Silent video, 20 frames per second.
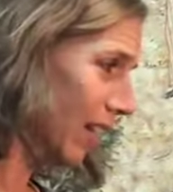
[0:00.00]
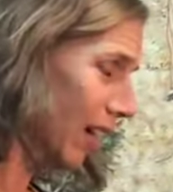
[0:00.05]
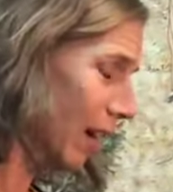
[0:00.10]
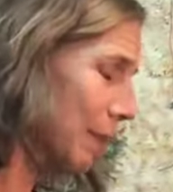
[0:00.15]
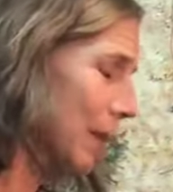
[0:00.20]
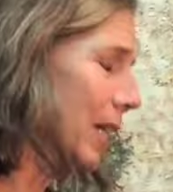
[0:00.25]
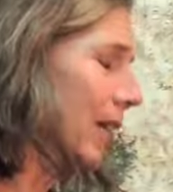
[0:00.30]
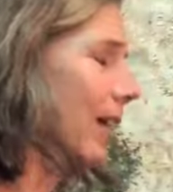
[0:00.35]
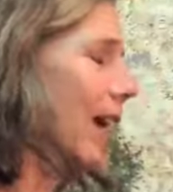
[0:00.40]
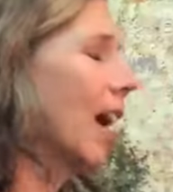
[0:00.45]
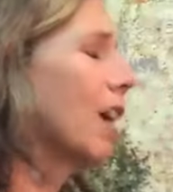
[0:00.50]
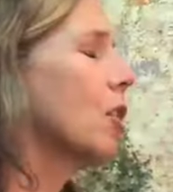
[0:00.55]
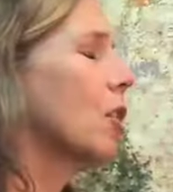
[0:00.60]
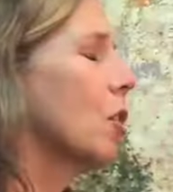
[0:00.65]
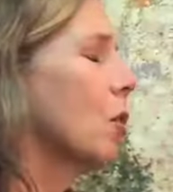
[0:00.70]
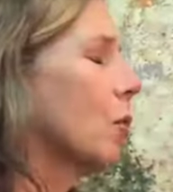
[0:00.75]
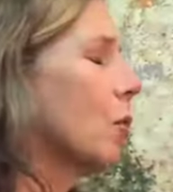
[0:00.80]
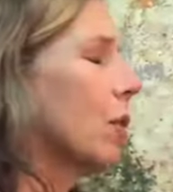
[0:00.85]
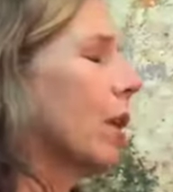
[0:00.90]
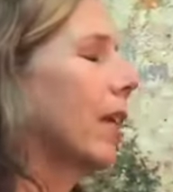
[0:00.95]
I mean, I
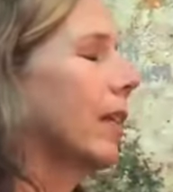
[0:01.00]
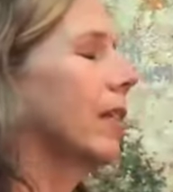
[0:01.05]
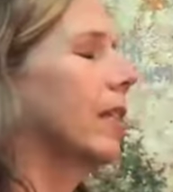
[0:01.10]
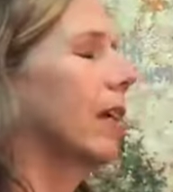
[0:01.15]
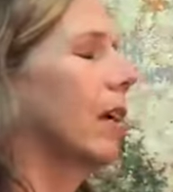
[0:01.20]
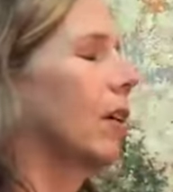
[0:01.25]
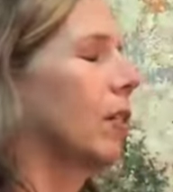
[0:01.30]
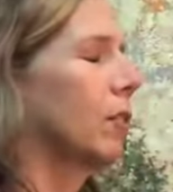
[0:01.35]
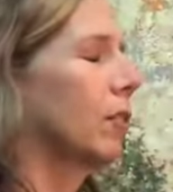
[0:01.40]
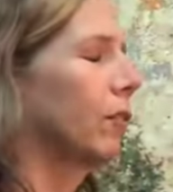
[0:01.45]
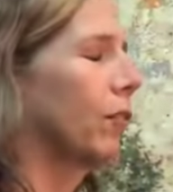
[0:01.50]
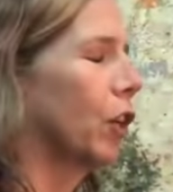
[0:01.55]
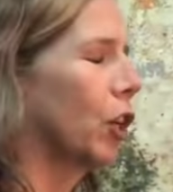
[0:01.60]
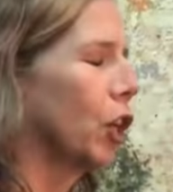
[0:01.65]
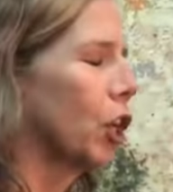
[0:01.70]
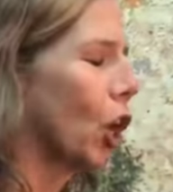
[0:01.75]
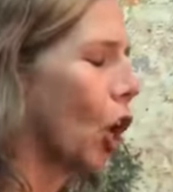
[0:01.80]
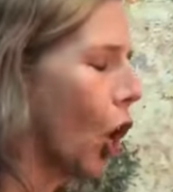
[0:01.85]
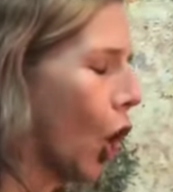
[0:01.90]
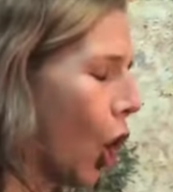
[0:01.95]
know that sounds
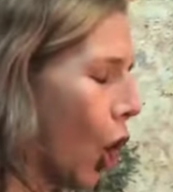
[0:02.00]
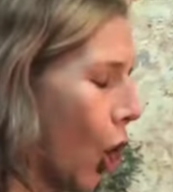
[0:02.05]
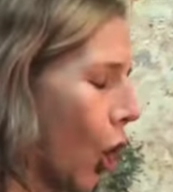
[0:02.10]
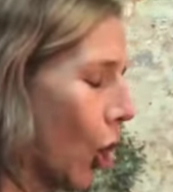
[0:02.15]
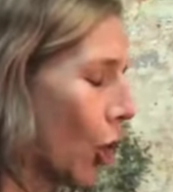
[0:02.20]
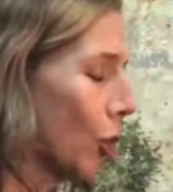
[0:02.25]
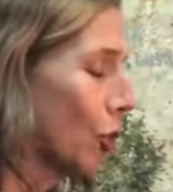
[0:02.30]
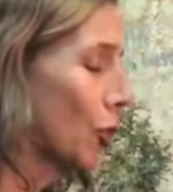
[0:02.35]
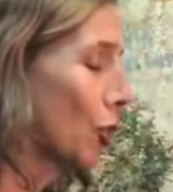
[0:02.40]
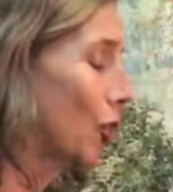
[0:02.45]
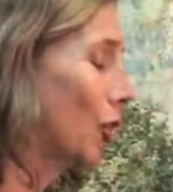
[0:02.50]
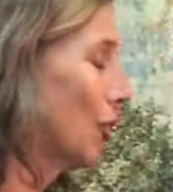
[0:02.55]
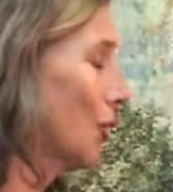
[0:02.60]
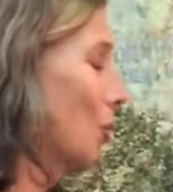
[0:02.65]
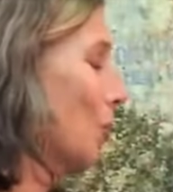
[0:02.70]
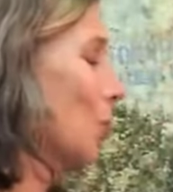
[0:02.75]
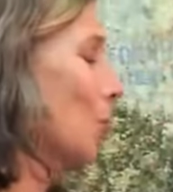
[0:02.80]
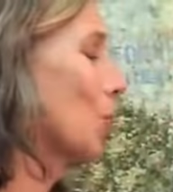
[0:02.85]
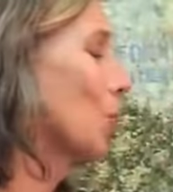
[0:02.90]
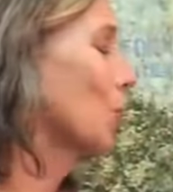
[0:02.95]
very harsh
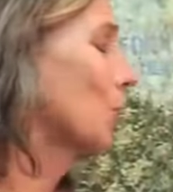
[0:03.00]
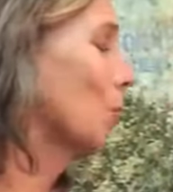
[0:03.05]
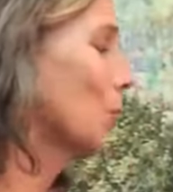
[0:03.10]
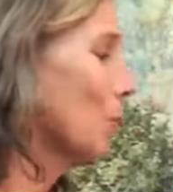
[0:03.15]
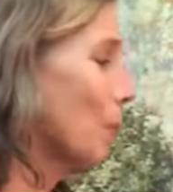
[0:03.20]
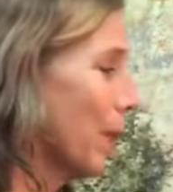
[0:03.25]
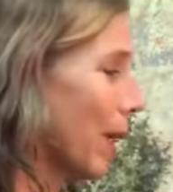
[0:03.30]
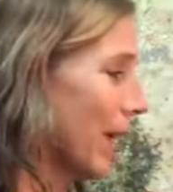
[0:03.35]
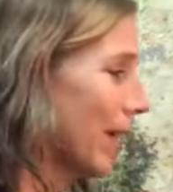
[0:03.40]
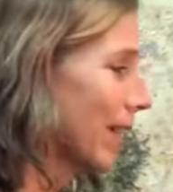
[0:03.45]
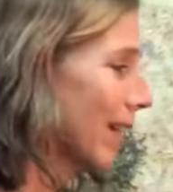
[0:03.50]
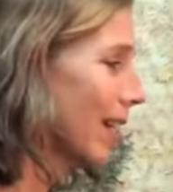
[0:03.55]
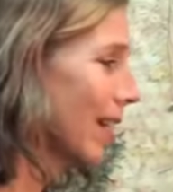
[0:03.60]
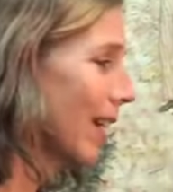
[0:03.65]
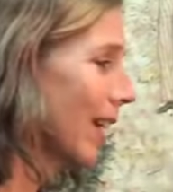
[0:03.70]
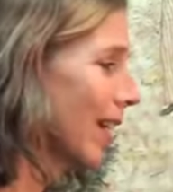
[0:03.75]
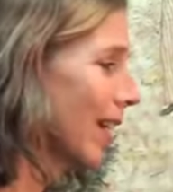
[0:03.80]
and cruel, but